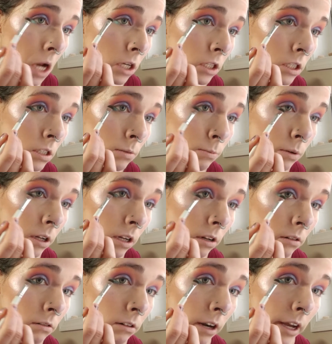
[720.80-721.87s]
Just put it
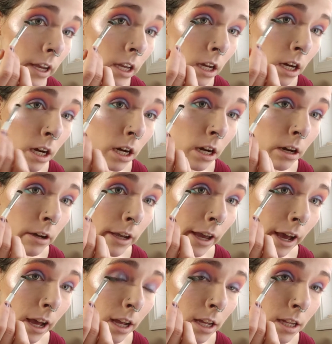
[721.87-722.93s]
right. Oh
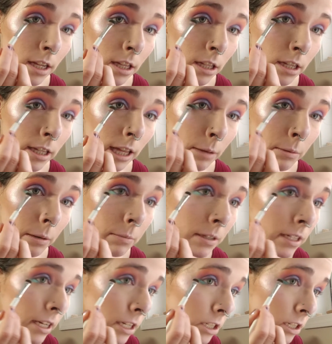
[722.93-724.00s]
yeah, look at that
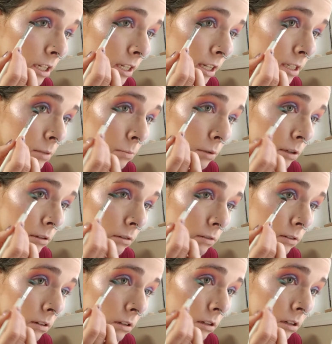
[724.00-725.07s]
pigmentation. That's
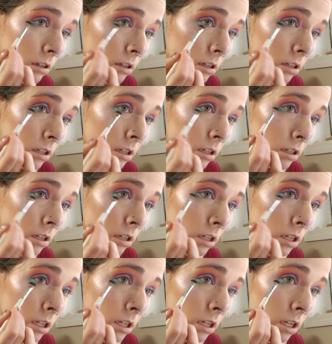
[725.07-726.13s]
beautiful.
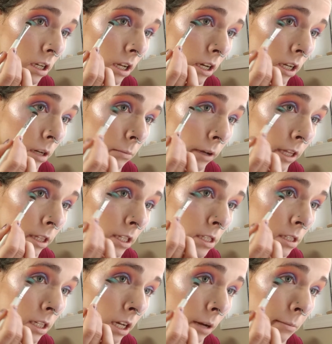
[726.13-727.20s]
I'm going to make
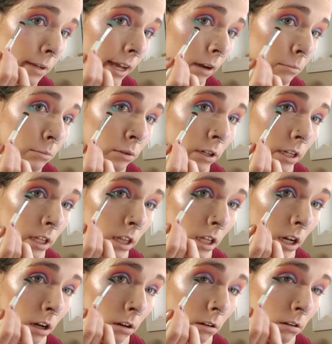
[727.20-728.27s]
this come down pretty
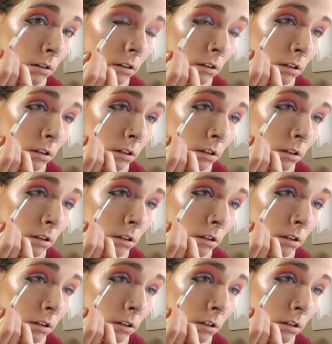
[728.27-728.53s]
low.